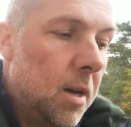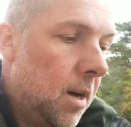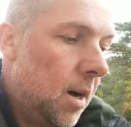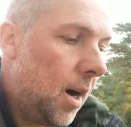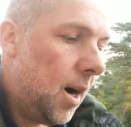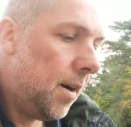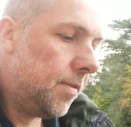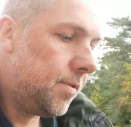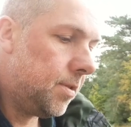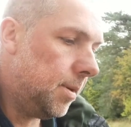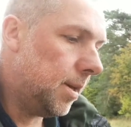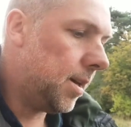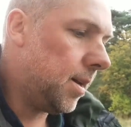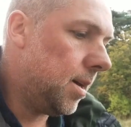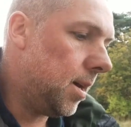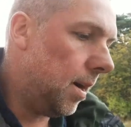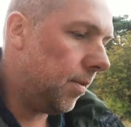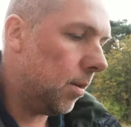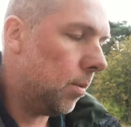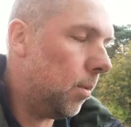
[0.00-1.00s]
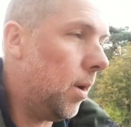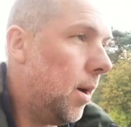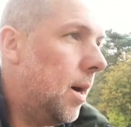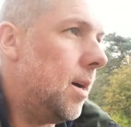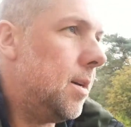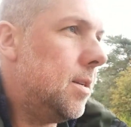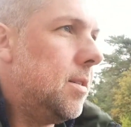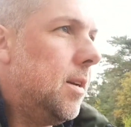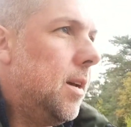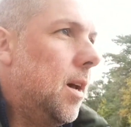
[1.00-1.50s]
I have to be careful what I
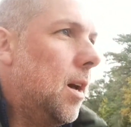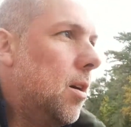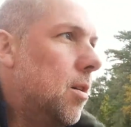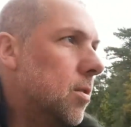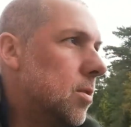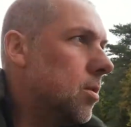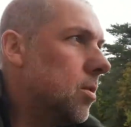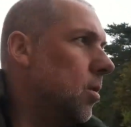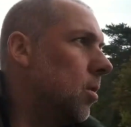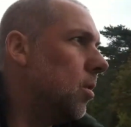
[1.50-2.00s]
say, because